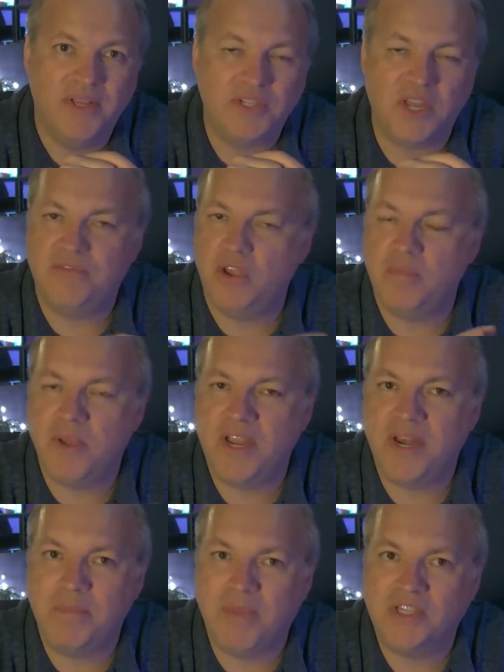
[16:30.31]
So if you've
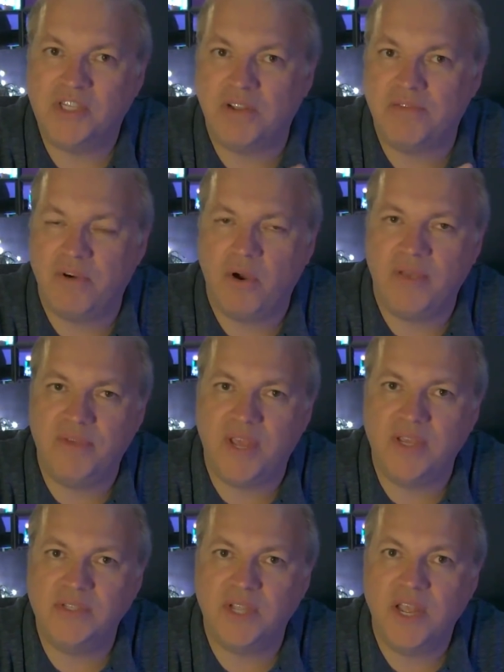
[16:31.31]
been in Magic 5
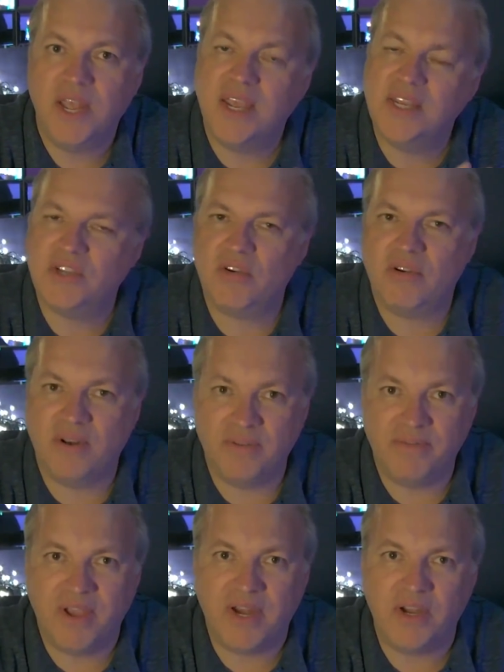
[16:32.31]
years, is there an
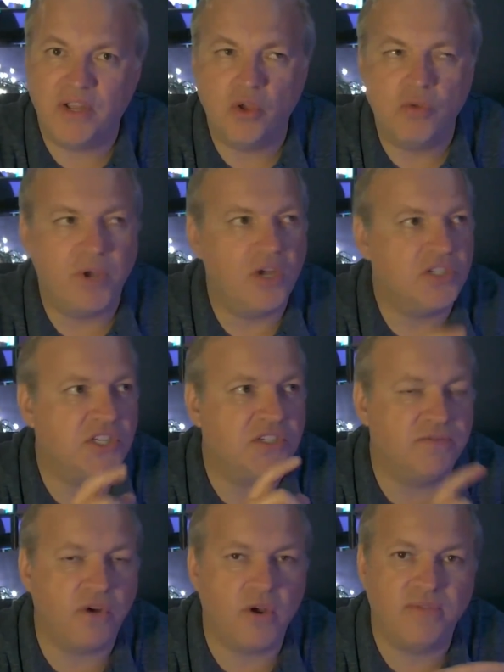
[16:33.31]
effect that you
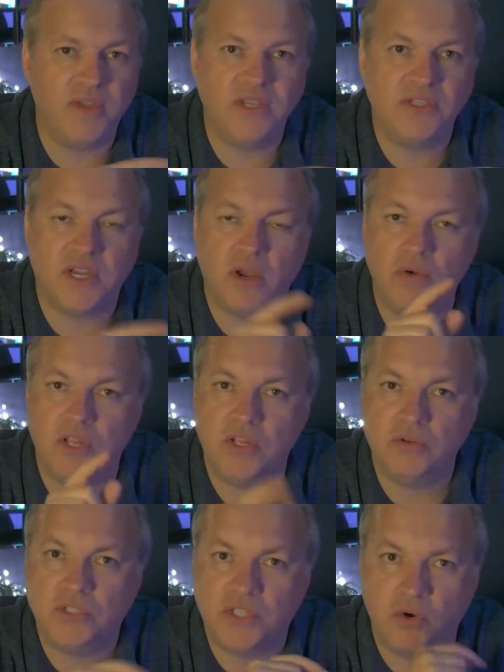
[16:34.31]
purchased 5 years ago that
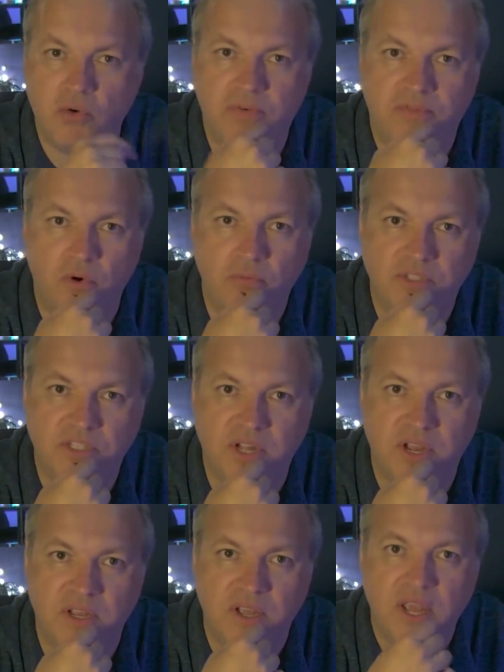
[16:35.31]
you still perform
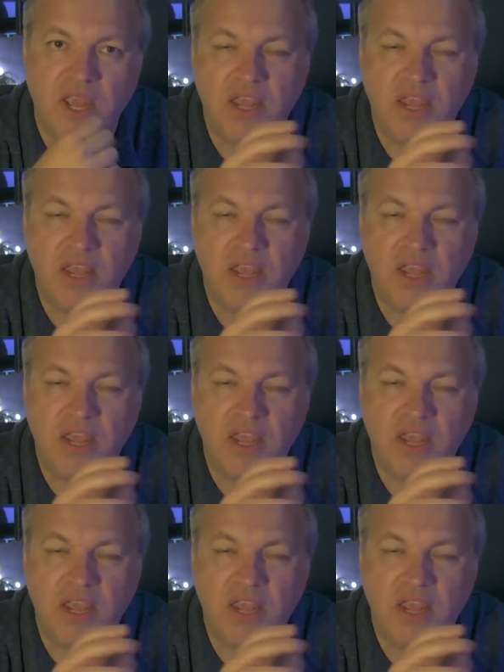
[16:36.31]
today?